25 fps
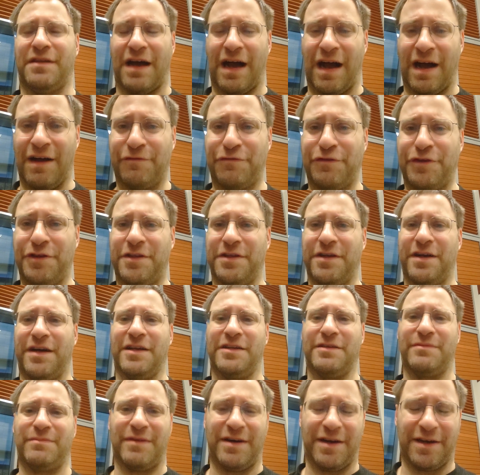avid
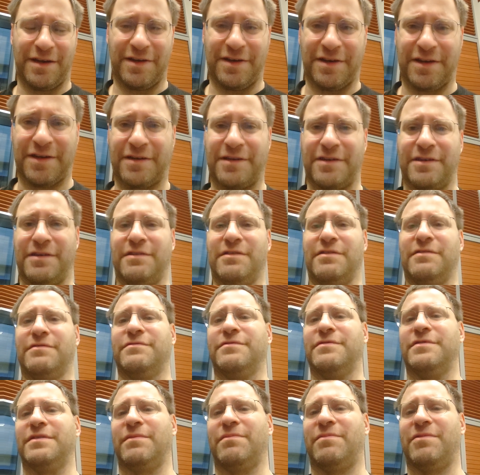admirer
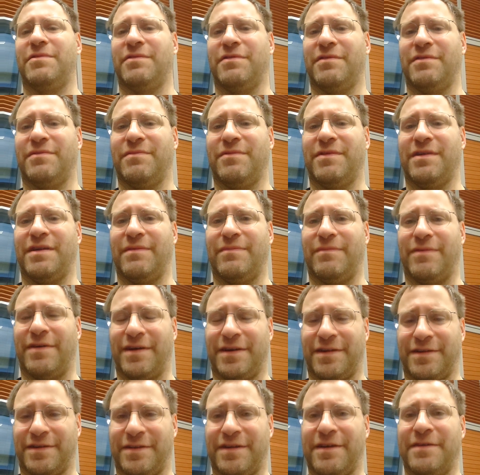of Napoleon
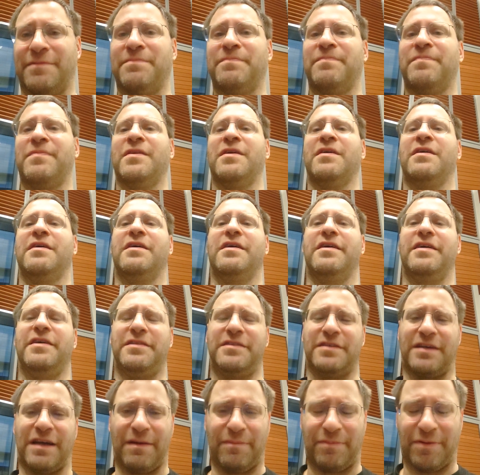Bonaparte. It
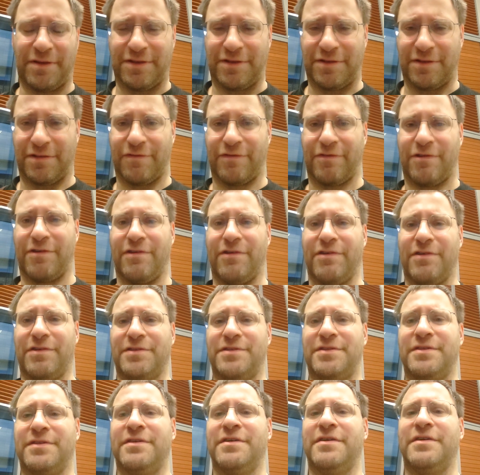happened, of
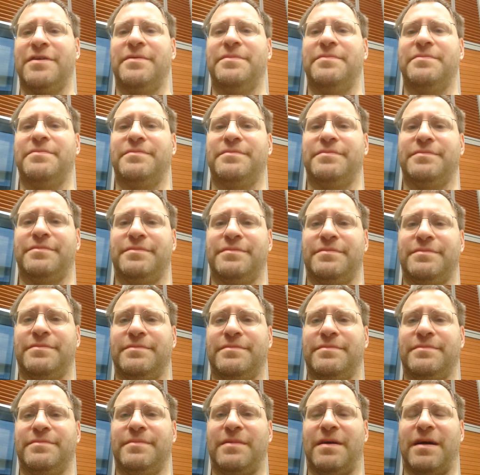course,
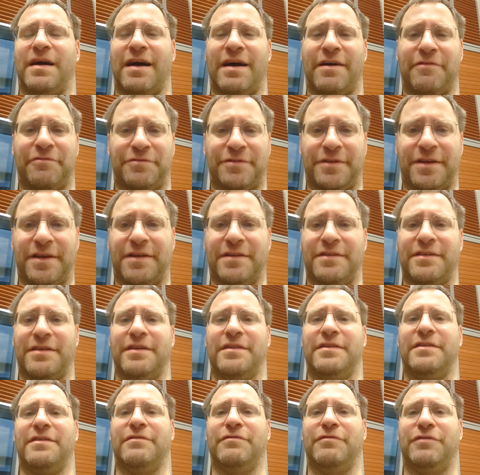after the
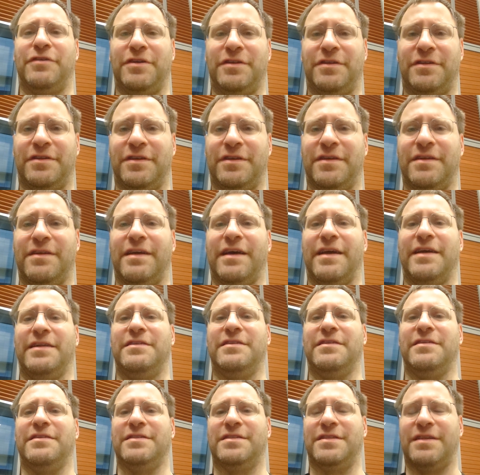defeat in
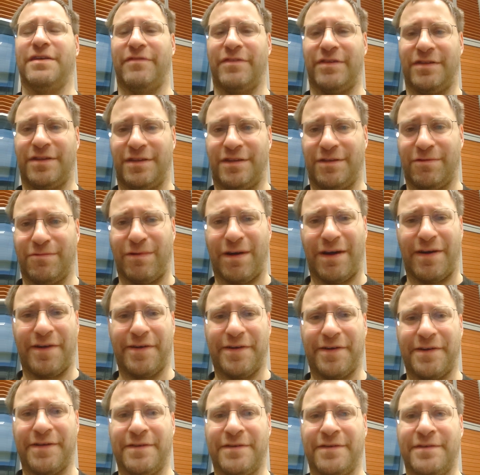
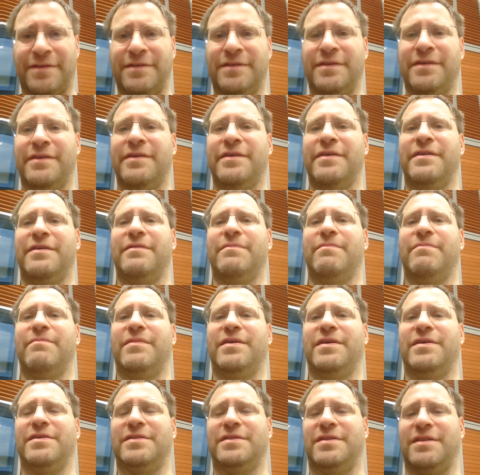1871.
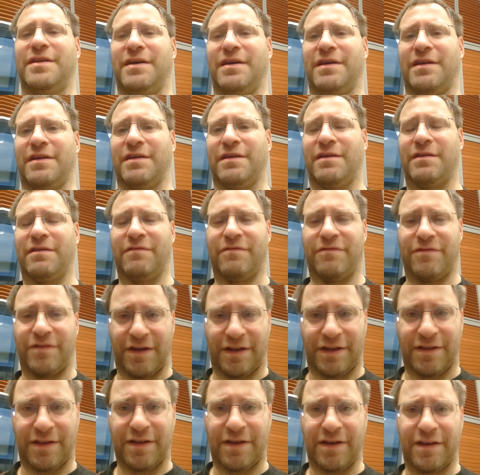Mr.
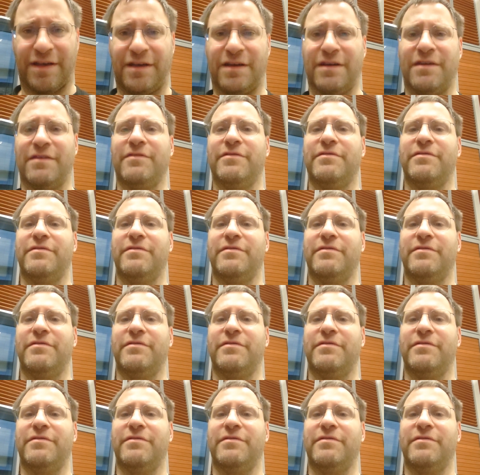Frederick,